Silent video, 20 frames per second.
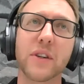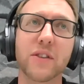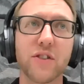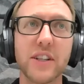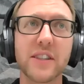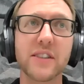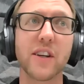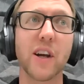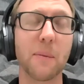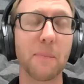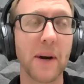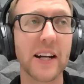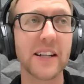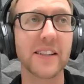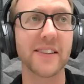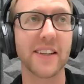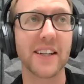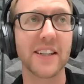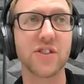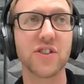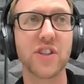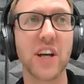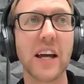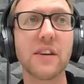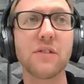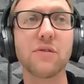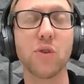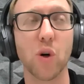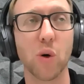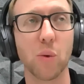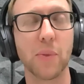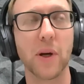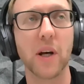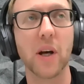critical appraisal in general,